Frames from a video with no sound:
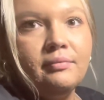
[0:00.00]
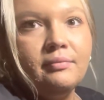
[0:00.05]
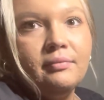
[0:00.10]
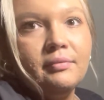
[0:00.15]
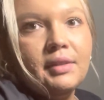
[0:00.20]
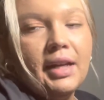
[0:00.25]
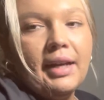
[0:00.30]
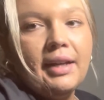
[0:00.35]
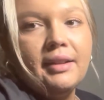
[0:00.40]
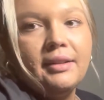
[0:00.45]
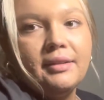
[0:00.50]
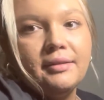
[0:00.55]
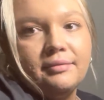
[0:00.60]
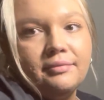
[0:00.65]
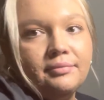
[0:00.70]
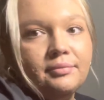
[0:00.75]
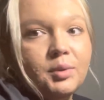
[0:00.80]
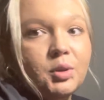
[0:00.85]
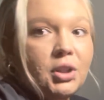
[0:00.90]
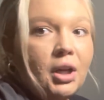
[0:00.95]
like
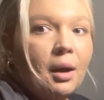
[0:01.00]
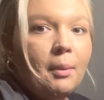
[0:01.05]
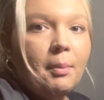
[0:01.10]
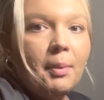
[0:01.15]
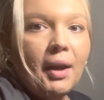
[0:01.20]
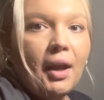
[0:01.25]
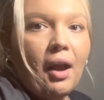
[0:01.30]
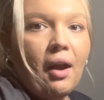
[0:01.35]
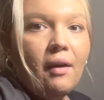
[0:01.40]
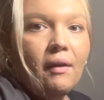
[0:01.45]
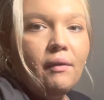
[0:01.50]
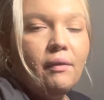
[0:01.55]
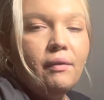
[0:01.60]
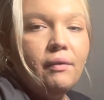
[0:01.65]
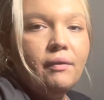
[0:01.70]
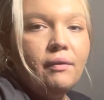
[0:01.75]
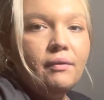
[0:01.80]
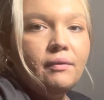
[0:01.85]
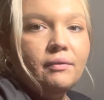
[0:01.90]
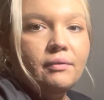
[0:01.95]
stopping of
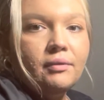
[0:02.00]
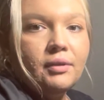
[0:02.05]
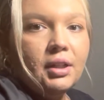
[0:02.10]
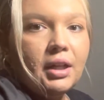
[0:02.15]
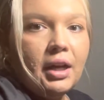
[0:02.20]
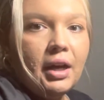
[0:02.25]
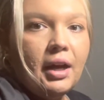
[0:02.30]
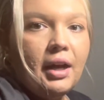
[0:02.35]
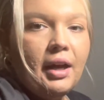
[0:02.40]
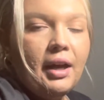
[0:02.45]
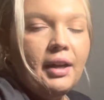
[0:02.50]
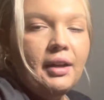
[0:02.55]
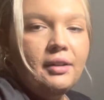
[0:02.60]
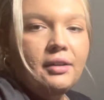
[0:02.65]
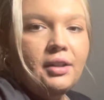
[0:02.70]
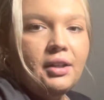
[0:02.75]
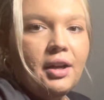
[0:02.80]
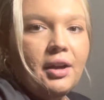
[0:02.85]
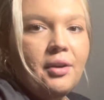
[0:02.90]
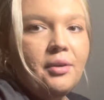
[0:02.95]
the cut,
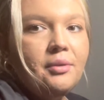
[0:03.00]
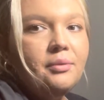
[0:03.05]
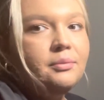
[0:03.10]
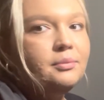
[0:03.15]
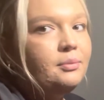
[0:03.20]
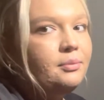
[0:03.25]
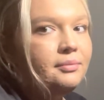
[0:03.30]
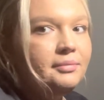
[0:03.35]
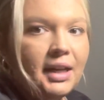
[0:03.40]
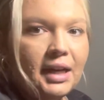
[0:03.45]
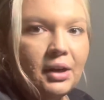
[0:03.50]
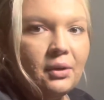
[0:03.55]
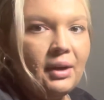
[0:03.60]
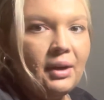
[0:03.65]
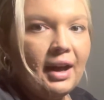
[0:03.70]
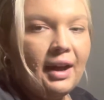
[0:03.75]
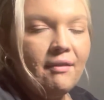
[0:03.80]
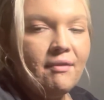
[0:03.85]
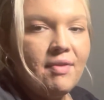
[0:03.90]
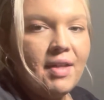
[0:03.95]
you know? They don't
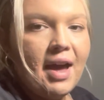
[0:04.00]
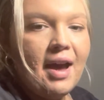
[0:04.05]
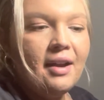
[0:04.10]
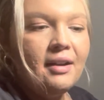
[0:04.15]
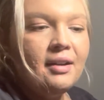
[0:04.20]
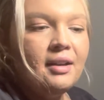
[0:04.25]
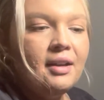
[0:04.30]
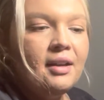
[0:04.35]
have that.